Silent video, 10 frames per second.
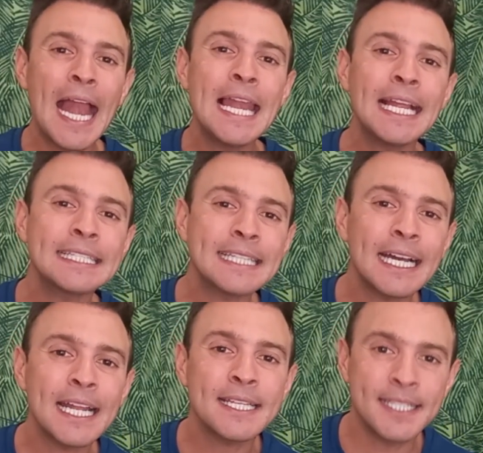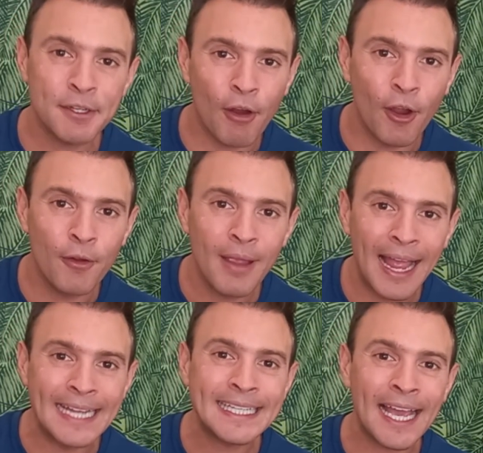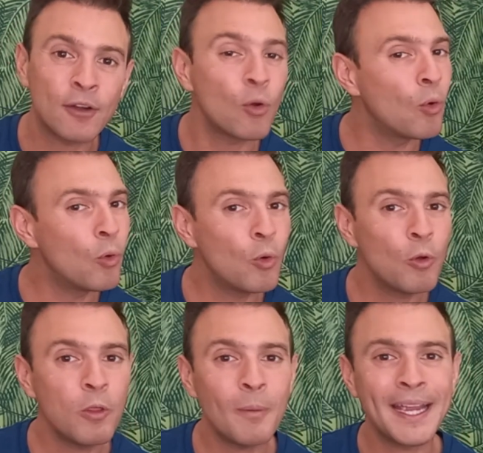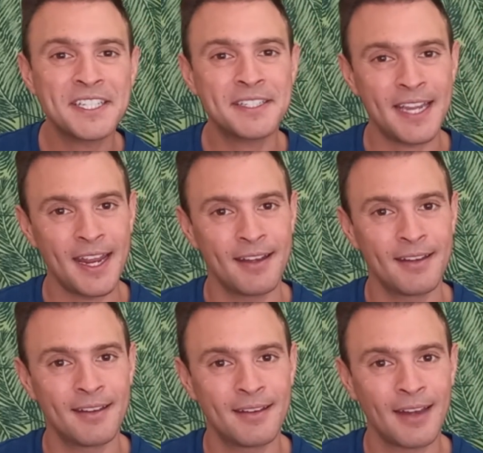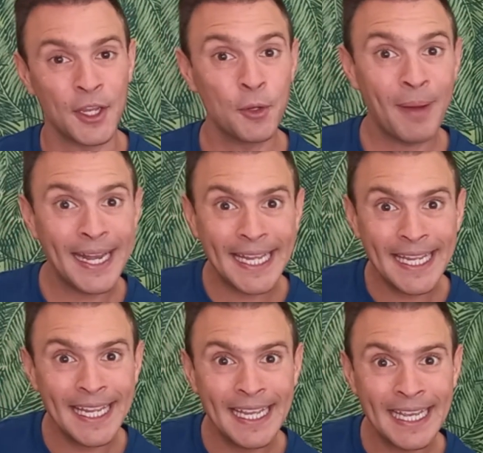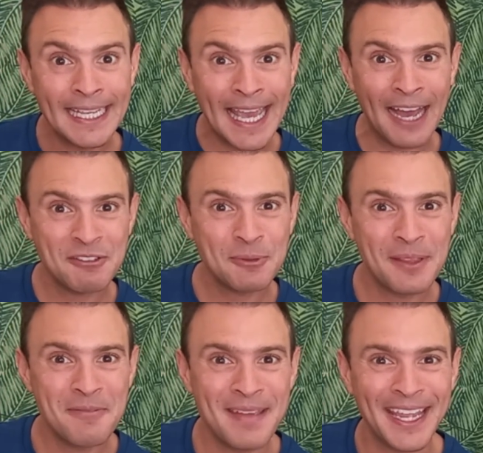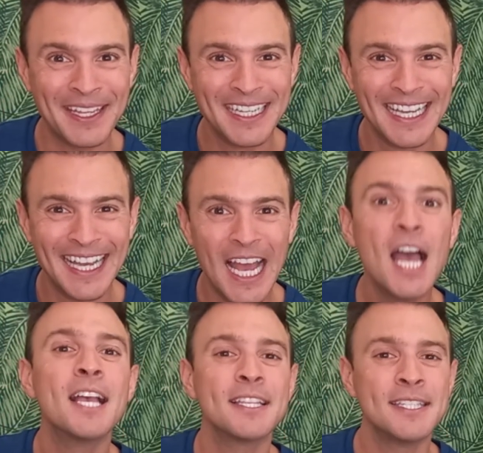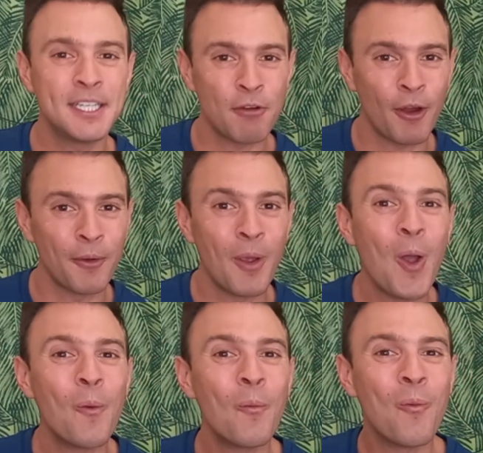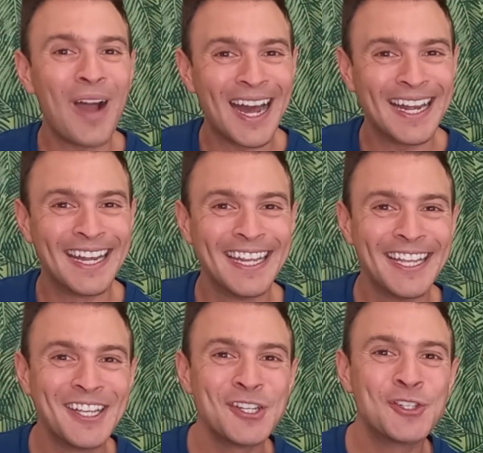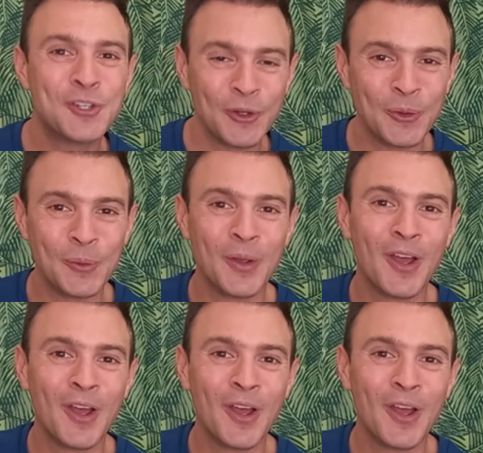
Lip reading: let's start at 0 and count all the way to 10. Are you ready? Count with me. 0, 1, 2,